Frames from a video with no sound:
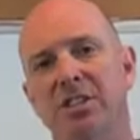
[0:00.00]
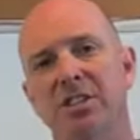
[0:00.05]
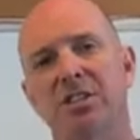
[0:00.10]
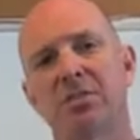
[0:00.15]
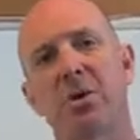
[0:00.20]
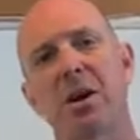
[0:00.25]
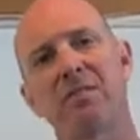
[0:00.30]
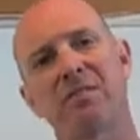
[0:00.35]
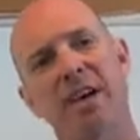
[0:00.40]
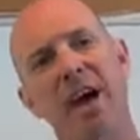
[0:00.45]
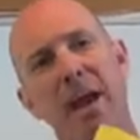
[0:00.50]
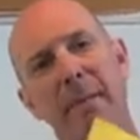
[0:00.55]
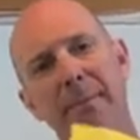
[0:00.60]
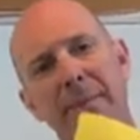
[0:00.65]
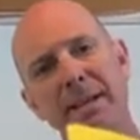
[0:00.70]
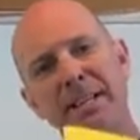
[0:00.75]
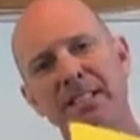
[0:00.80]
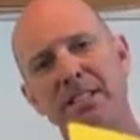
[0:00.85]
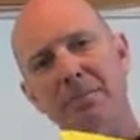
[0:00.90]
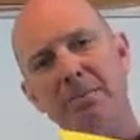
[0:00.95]
And so I've got a
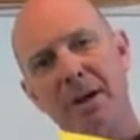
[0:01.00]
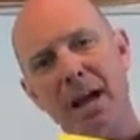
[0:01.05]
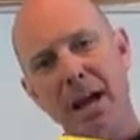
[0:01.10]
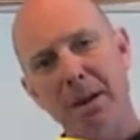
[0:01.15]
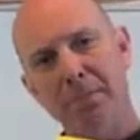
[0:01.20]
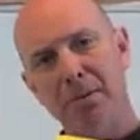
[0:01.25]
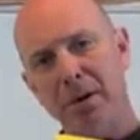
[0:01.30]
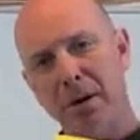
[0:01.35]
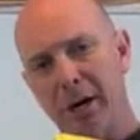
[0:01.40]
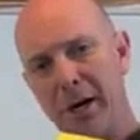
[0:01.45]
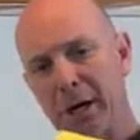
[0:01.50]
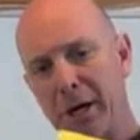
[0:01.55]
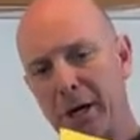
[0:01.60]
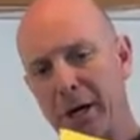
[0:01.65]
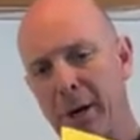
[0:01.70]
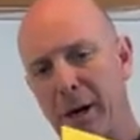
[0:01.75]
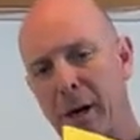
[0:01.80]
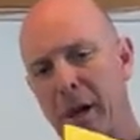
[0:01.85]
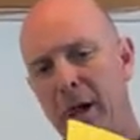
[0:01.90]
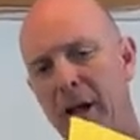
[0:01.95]
piece of paper
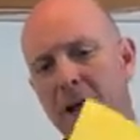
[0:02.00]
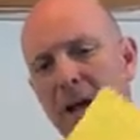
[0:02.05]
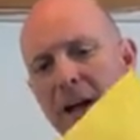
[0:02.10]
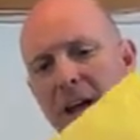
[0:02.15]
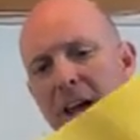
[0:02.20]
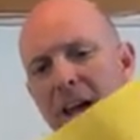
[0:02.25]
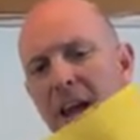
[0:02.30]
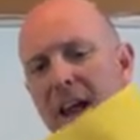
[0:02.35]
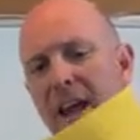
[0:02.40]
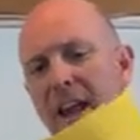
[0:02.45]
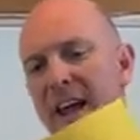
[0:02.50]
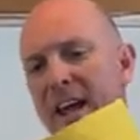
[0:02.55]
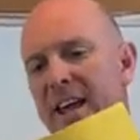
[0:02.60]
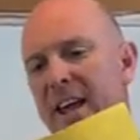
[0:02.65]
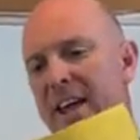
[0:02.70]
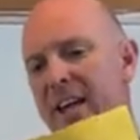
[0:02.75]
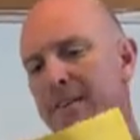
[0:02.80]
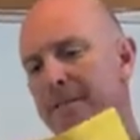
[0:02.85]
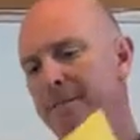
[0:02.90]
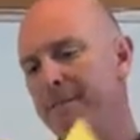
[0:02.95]
here, and I
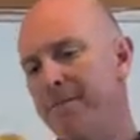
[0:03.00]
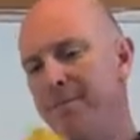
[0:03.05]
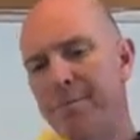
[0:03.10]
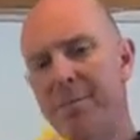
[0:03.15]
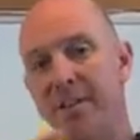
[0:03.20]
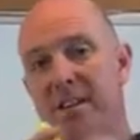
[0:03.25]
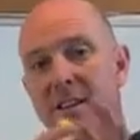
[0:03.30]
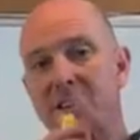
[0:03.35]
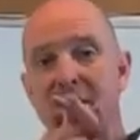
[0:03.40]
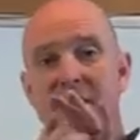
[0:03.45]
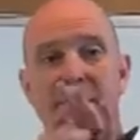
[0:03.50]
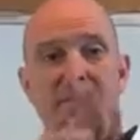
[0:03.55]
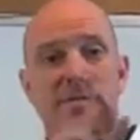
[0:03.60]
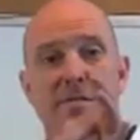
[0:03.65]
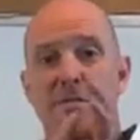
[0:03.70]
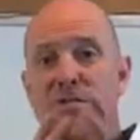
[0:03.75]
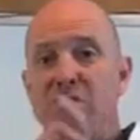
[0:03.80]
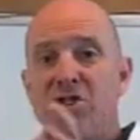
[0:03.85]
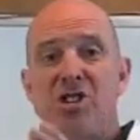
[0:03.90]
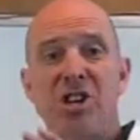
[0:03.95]
can
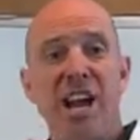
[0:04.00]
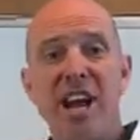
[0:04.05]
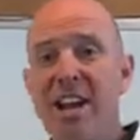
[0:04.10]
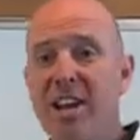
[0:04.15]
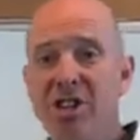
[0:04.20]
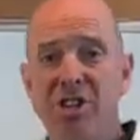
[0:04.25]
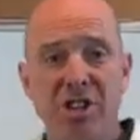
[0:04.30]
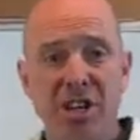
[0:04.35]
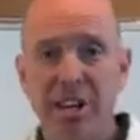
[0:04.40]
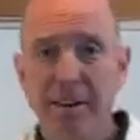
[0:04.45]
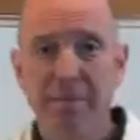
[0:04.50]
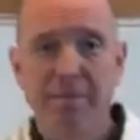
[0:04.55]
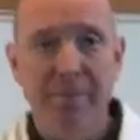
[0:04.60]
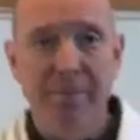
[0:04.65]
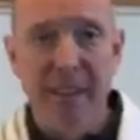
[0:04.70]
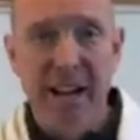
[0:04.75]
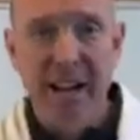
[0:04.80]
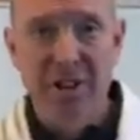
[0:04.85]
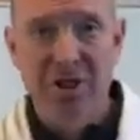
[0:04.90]
change it. I